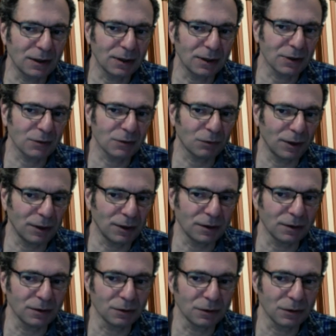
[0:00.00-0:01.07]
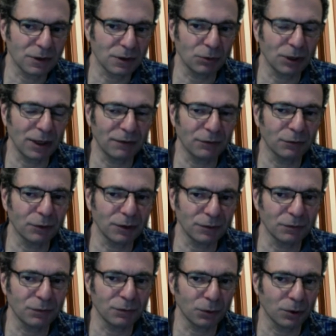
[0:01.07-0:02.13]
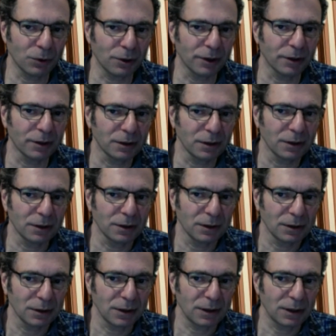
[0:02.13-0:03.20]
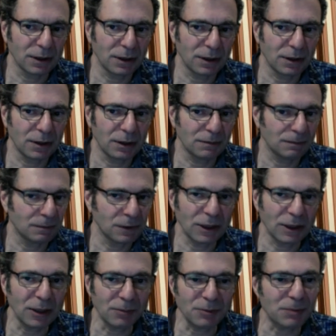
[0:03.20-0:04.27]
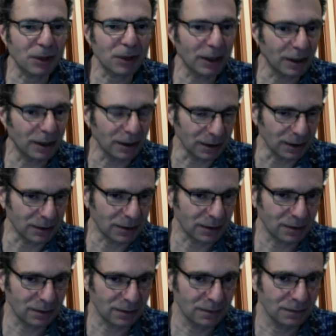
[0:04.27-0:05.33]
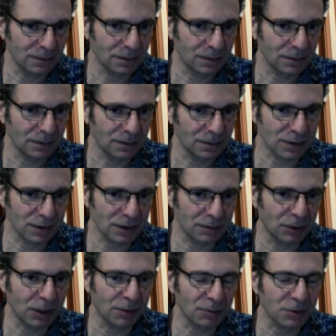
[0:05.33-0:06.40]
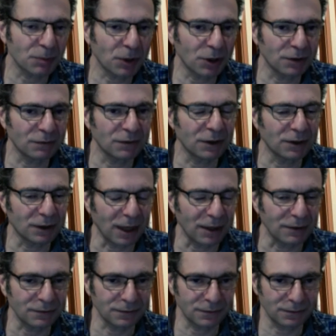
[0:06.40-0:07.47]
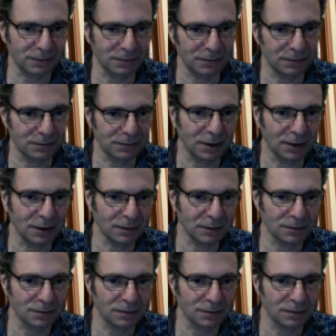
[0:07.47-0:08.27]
is when someone I've written for keeps playing it because it becomes part of their life, right?